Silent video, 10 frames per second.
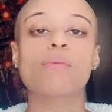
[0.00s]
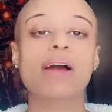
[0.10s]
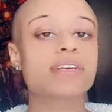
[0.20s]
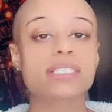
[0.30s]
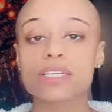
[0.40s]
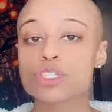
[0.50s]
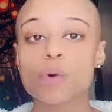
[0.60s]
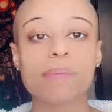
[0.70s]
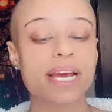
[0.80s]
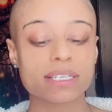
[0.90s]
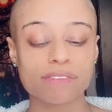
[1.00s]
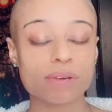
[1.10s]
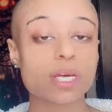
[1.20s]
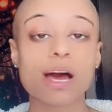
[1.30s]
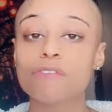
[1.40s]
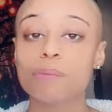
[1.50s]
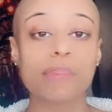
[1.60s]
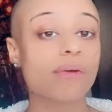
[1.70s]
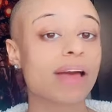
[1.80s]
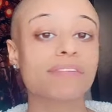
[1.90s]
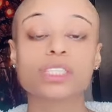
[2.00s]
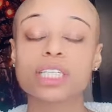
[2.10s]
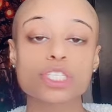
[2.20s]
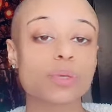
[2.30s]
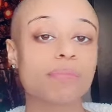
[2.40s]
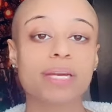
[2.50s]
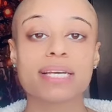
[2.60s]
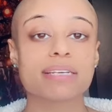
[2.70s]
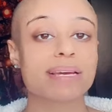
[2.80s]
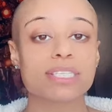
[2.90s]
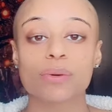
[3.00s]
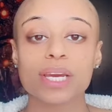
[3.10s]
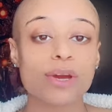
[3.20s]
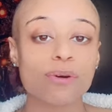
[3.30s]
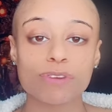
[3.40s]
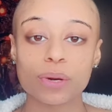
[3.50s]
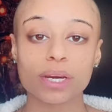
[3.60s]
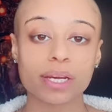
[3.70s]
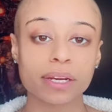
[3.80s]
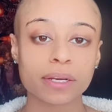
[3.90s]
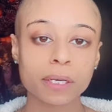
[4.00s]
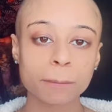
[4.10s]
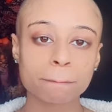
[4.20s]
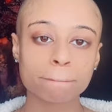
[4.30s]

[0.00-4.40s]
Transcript: they'd rather stick to it because it feels comfortable they'd rather stick to it because it makes their ego feel good